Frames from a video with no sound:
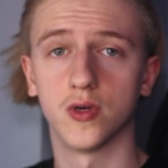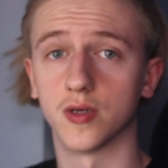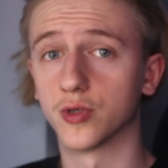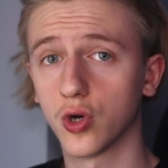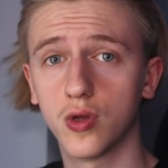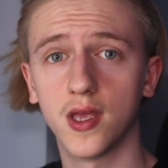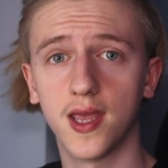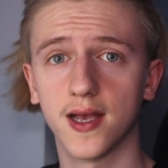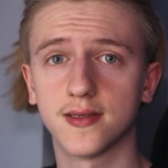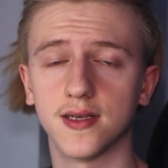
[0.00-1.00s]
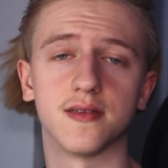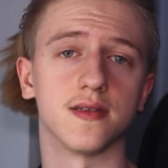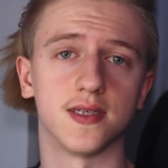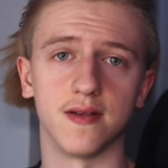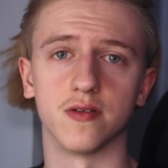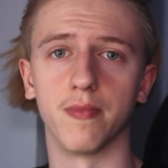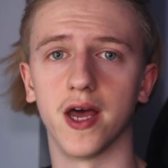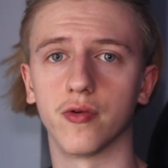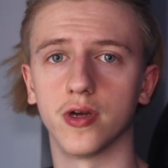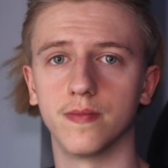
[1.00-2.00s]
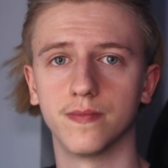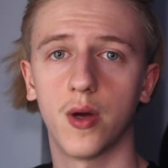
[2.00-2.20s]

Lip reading: which I'm sure you can guess is to save some battery.